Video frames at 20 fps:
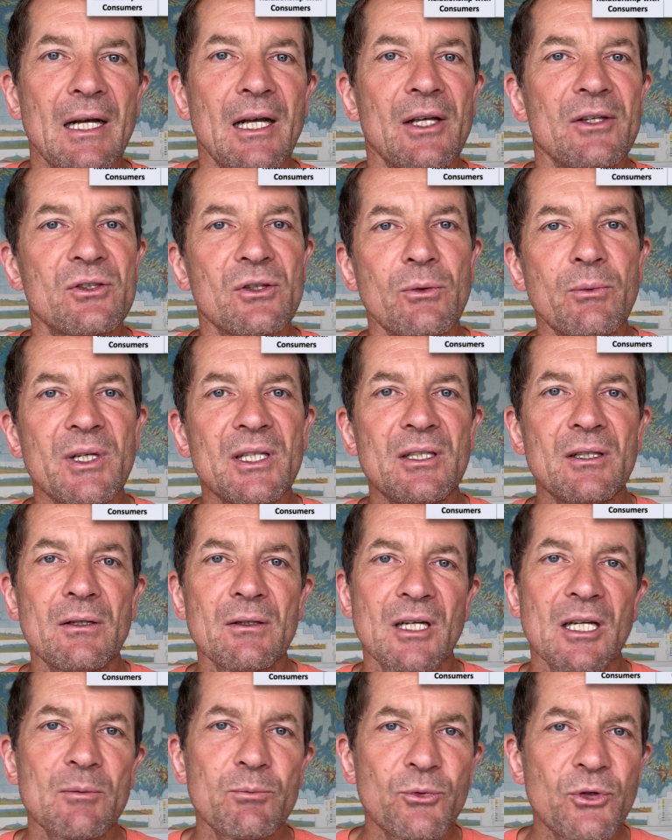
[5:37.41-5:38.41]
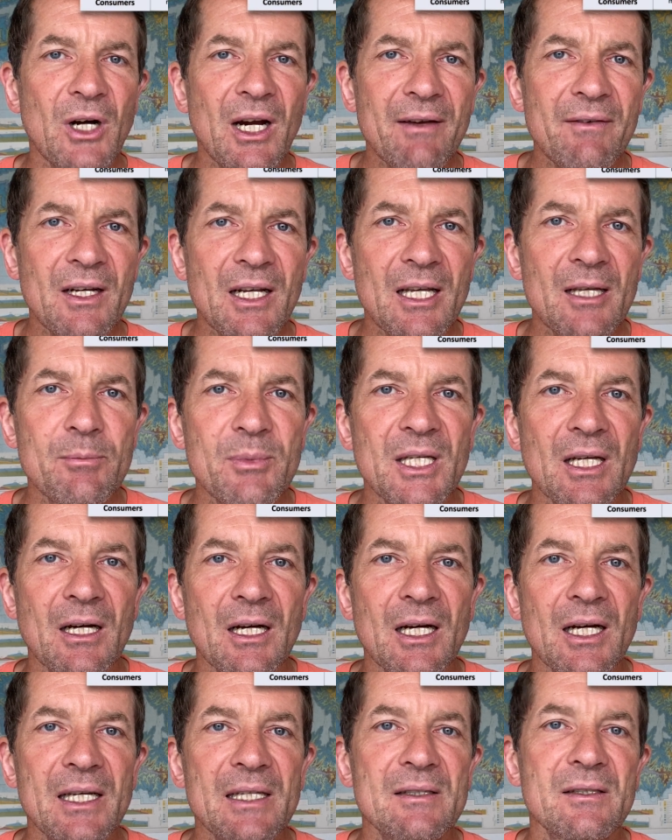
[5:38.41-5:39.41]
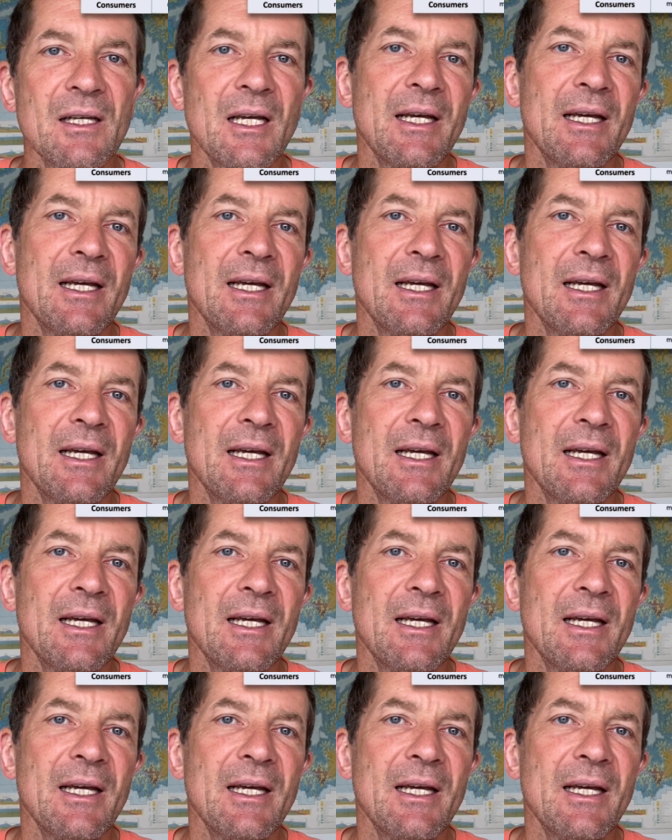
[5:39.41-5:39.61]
So when you look at private APIs,